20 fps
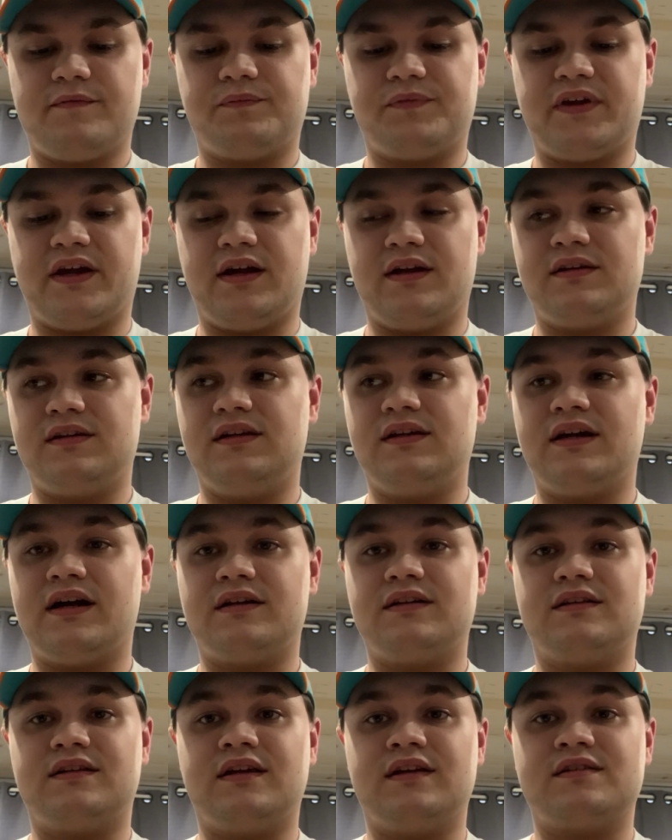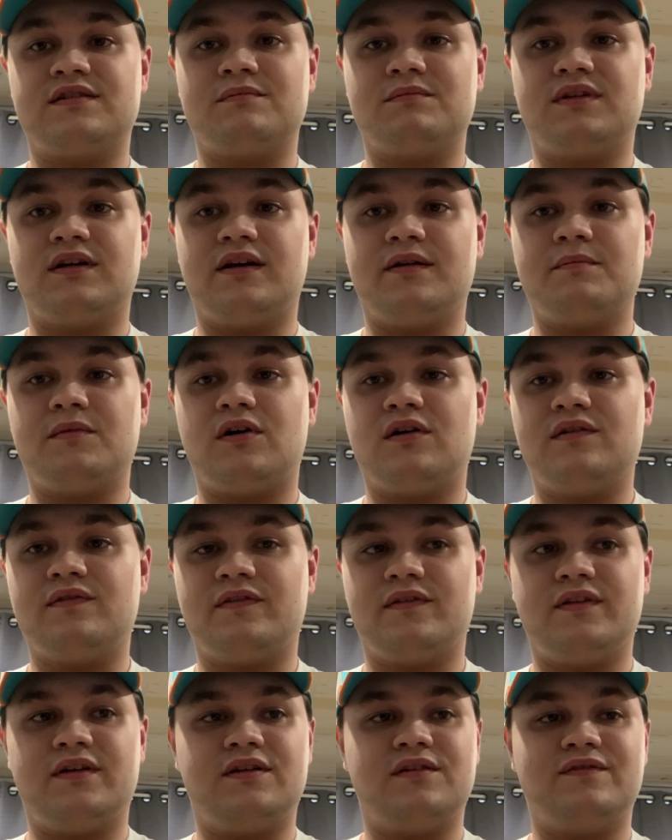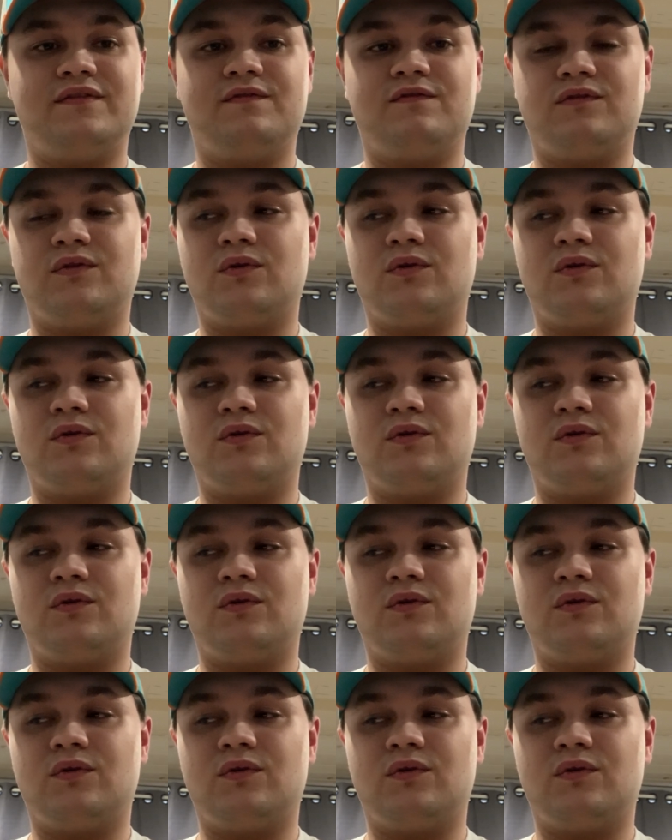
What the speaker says: and he had to take some time off. And then